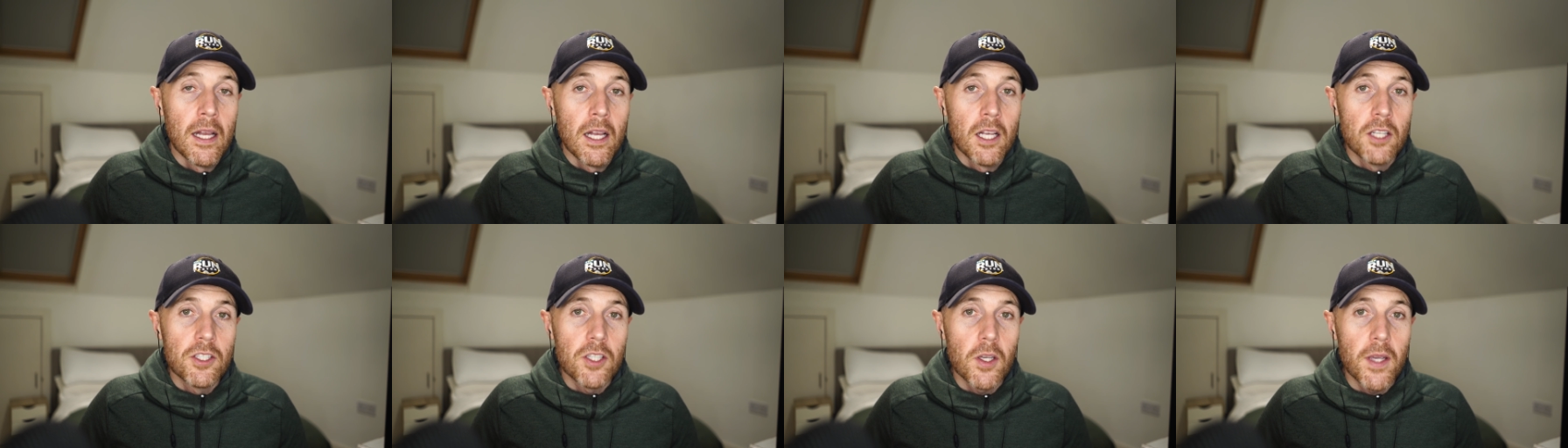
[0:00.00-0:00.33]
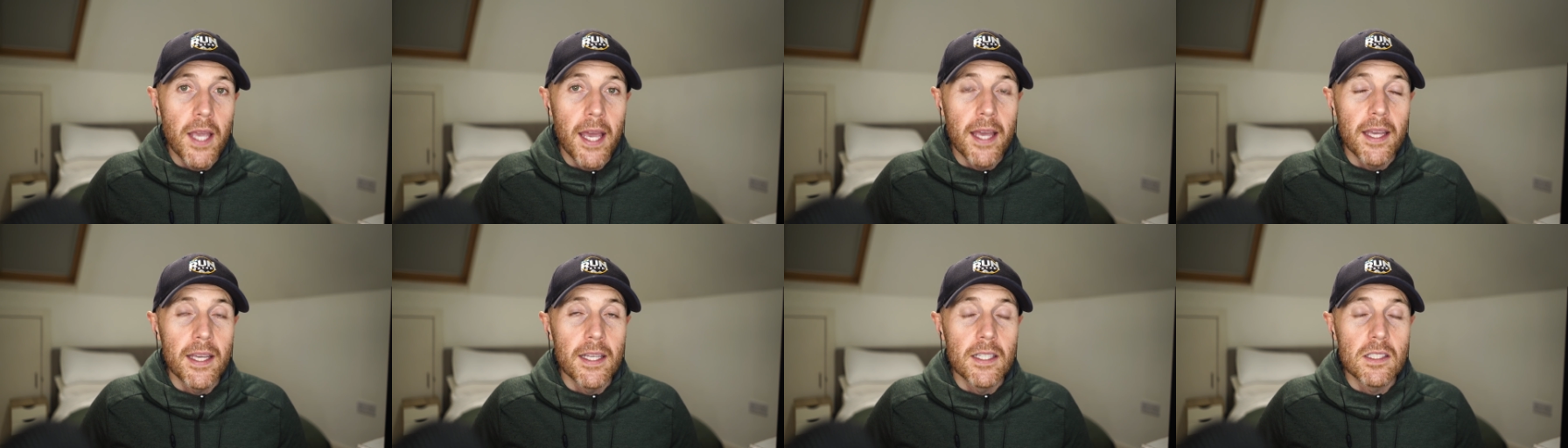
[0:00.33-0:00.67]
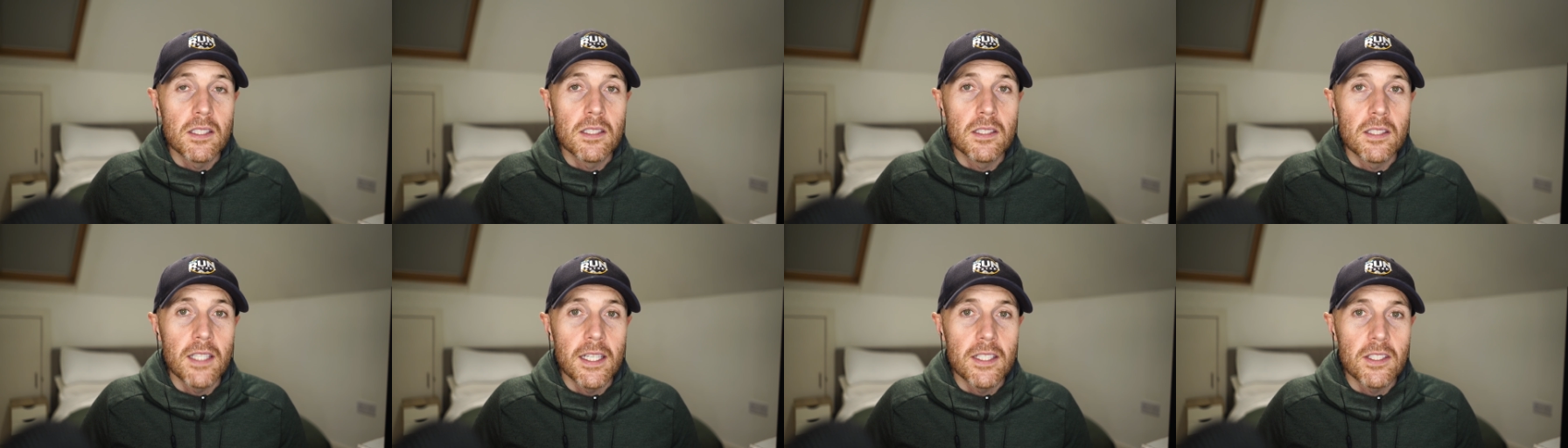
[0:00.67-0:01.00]
So yeah,
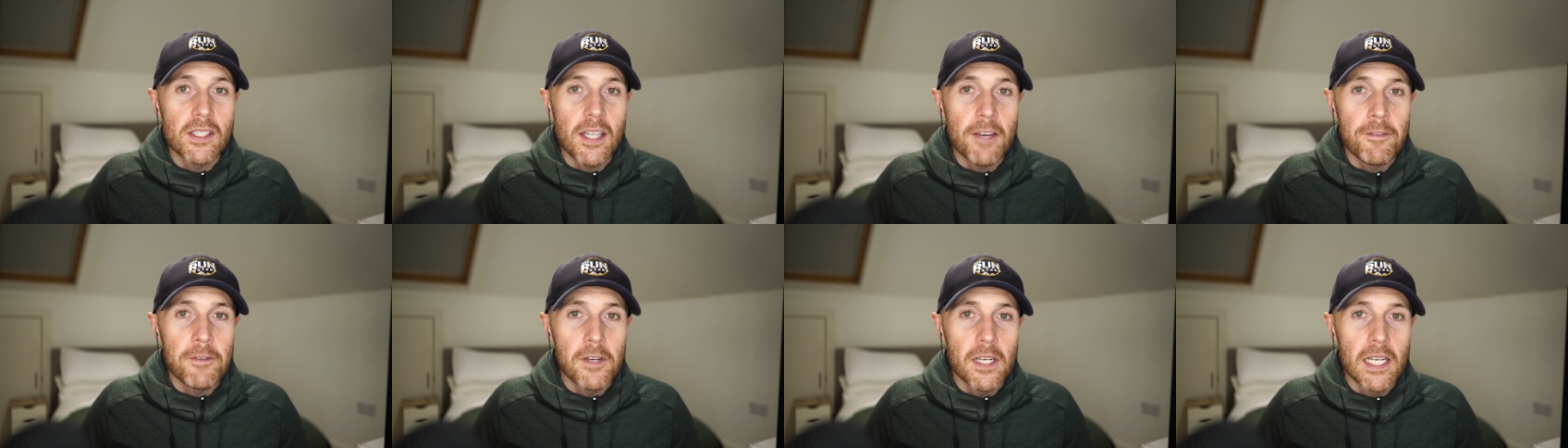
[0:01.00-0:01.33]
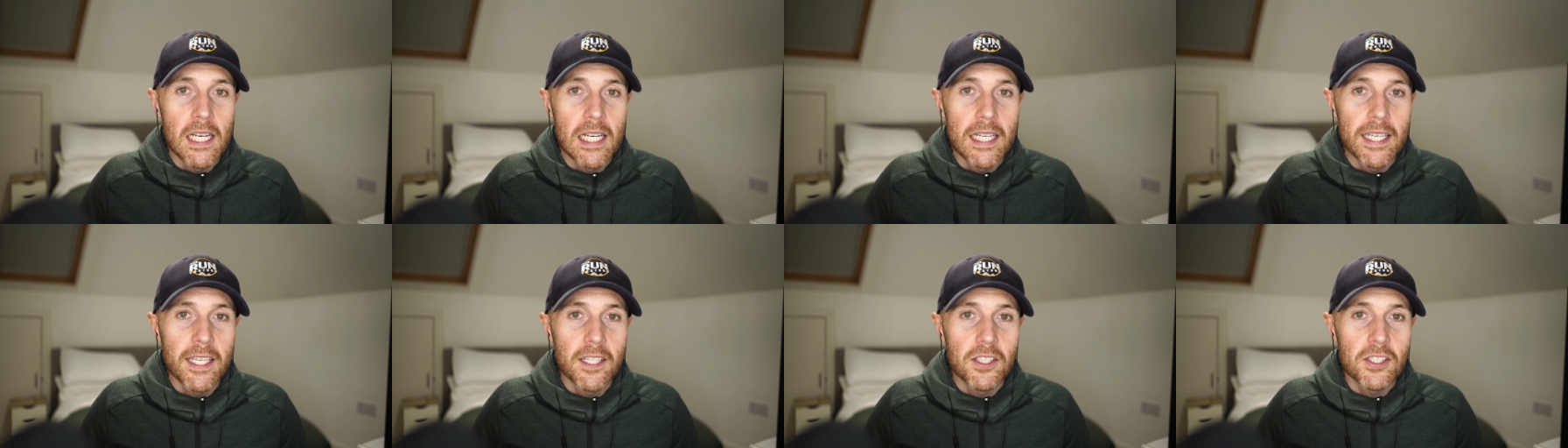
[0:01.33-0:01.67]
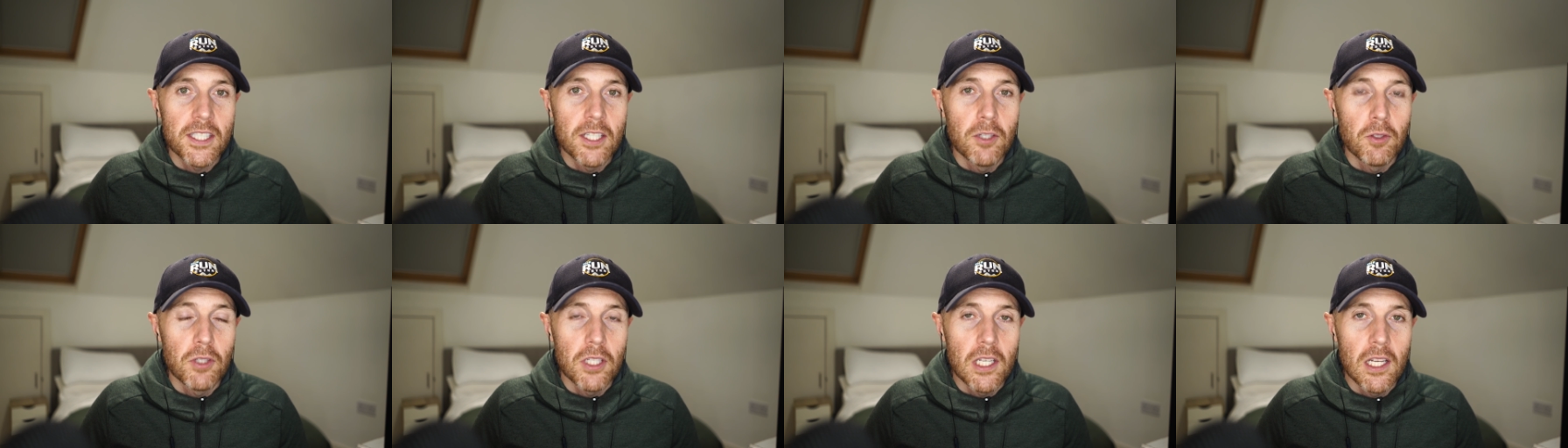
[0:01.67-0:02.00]
it's definitely a
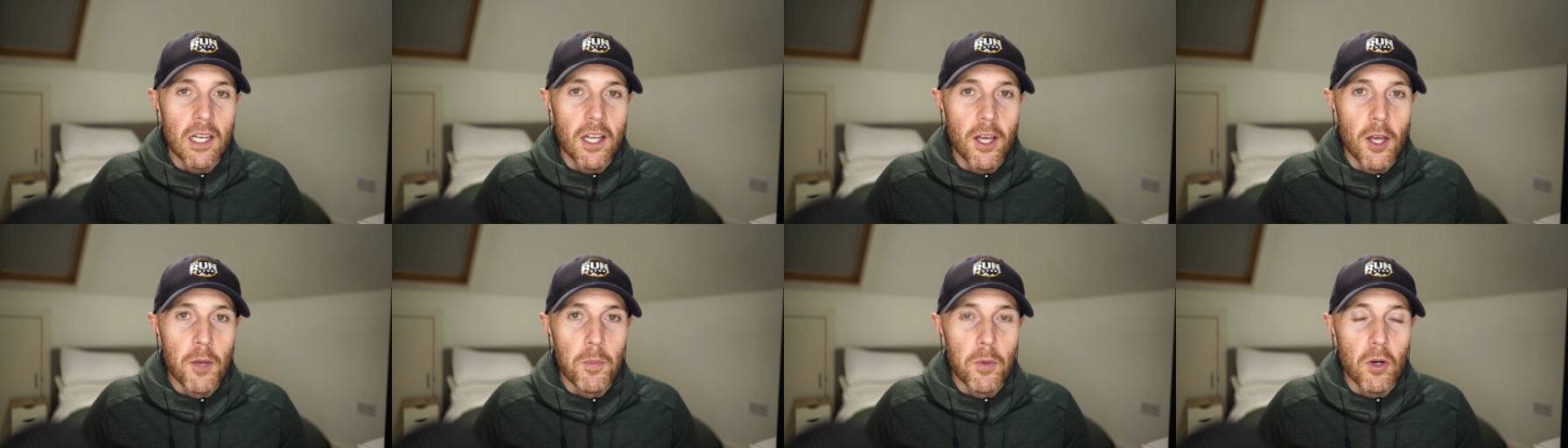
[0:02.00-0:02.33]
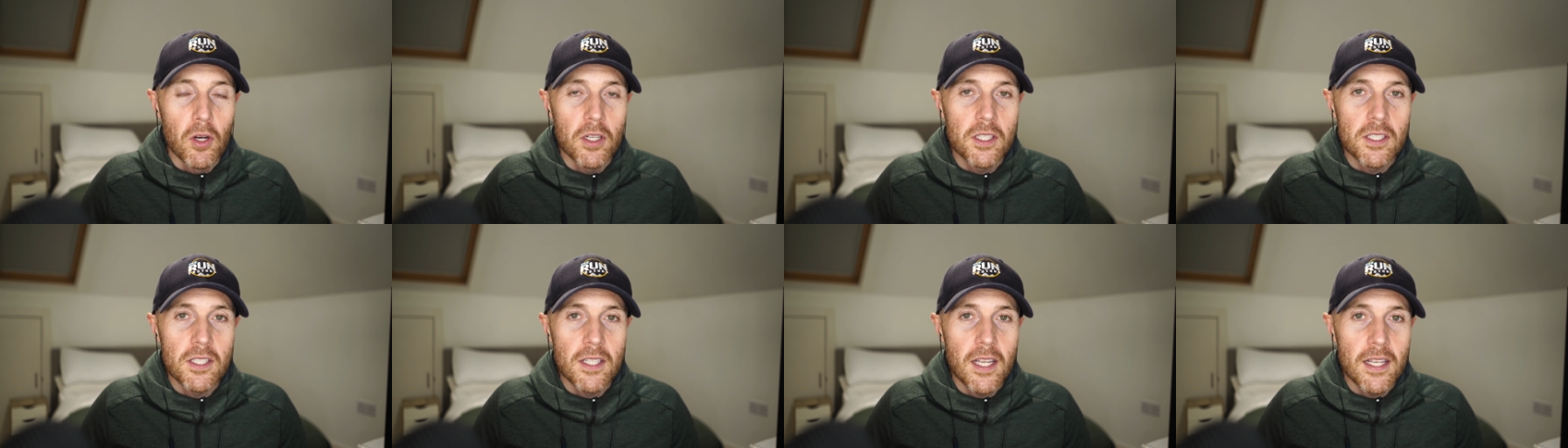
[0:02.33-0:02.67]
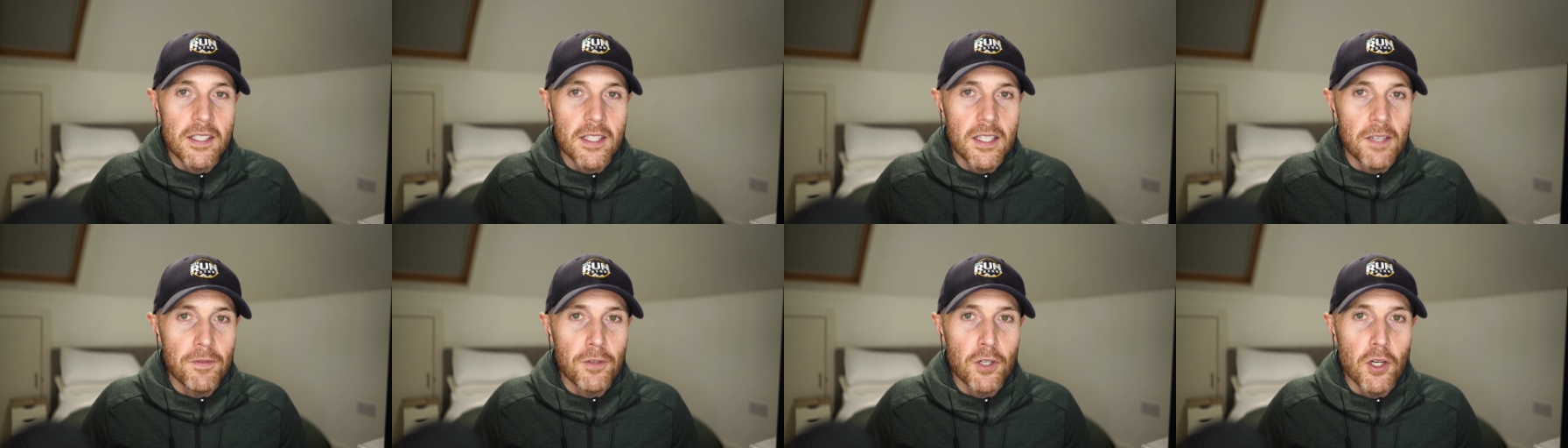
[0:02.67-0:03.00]
skill that you learn, but
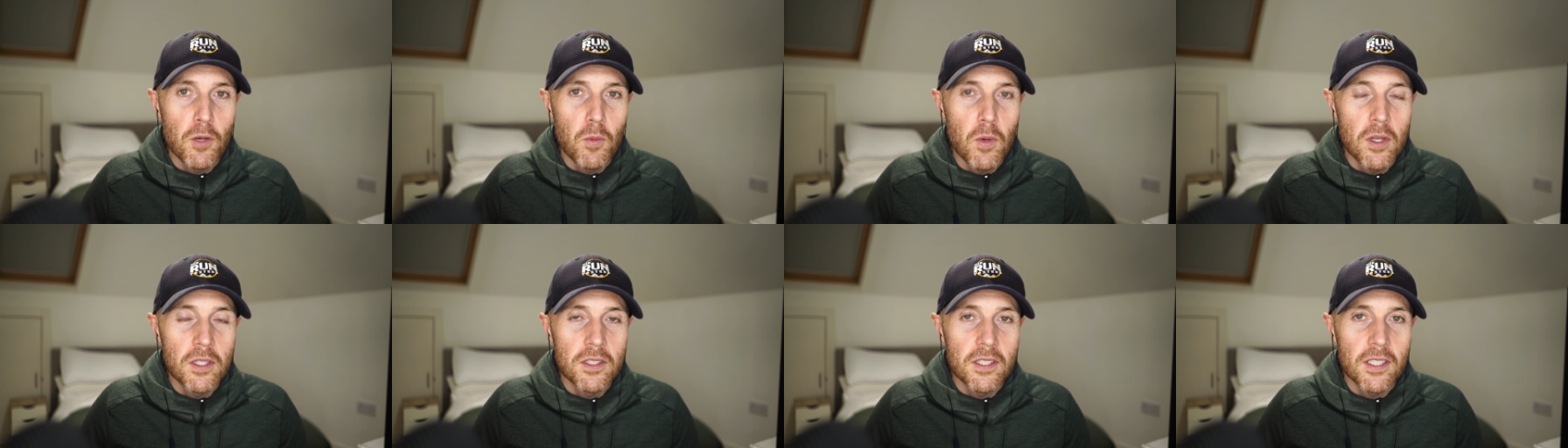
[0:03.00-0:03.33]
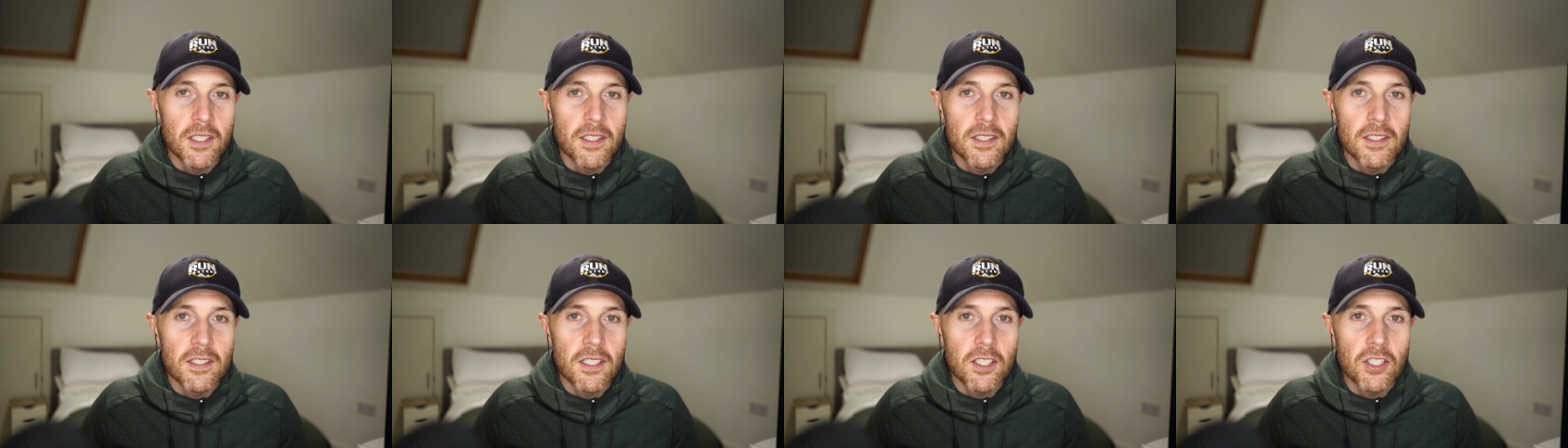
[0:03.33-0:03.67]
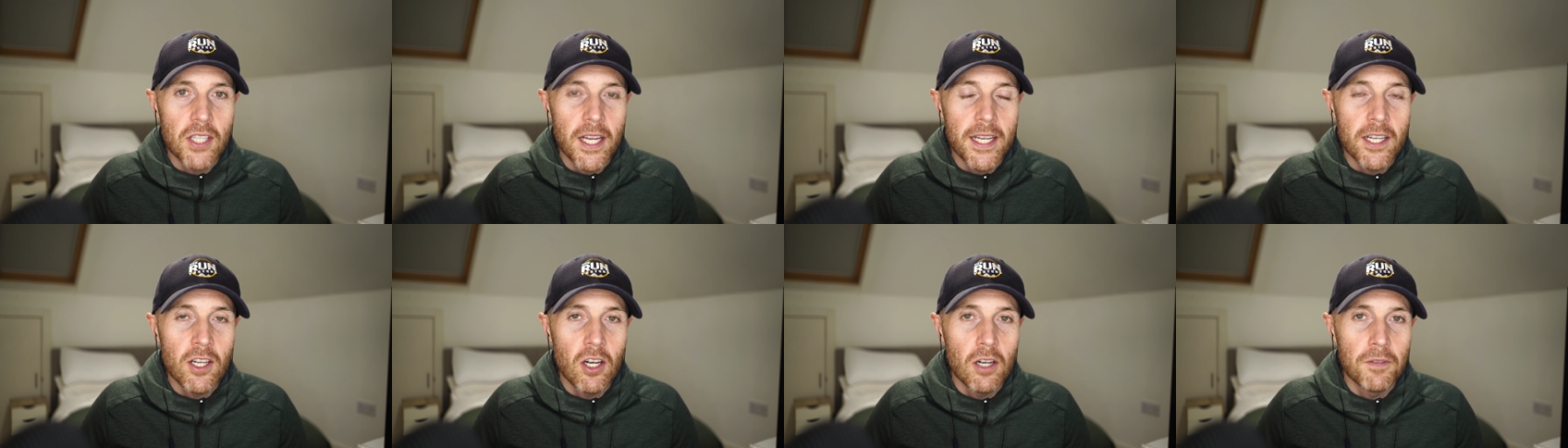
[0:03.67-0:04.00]
it's a difficult one to
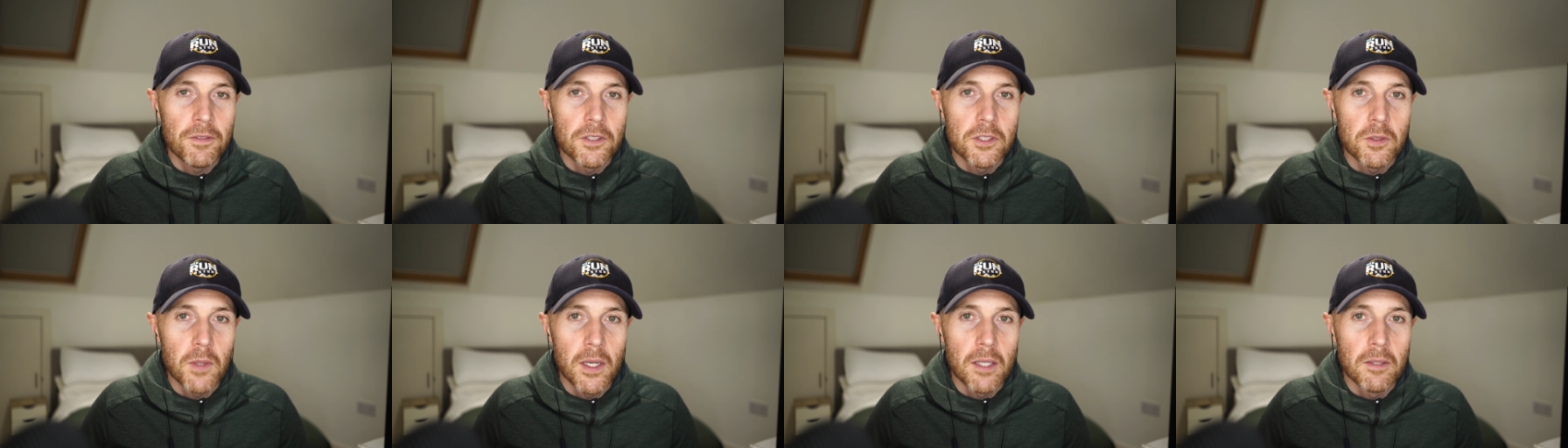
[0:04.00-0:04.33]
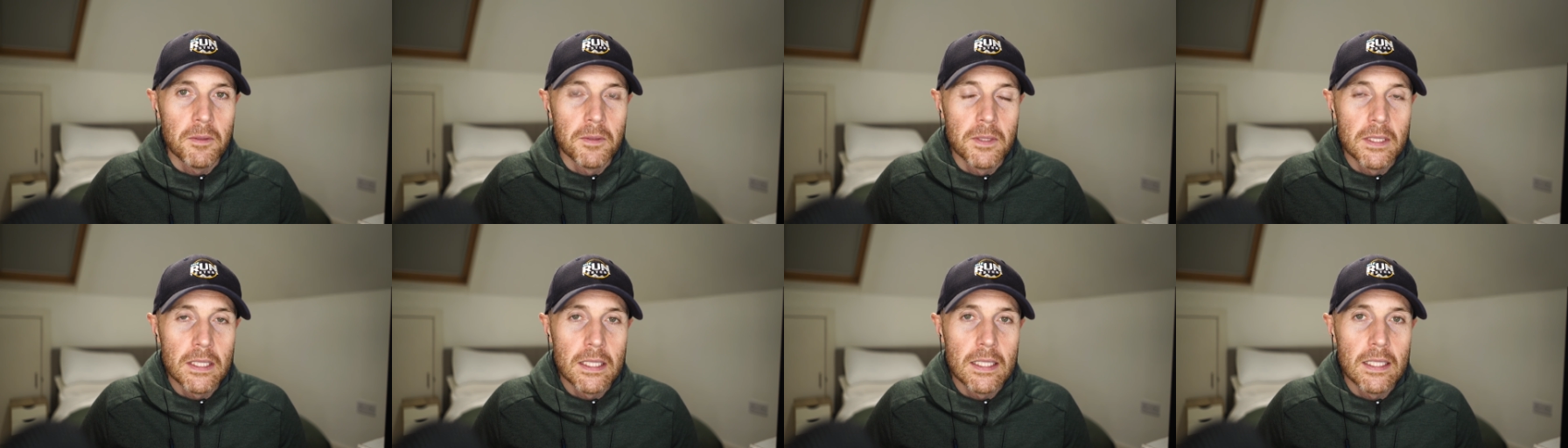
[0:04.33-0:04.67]
shake off as well.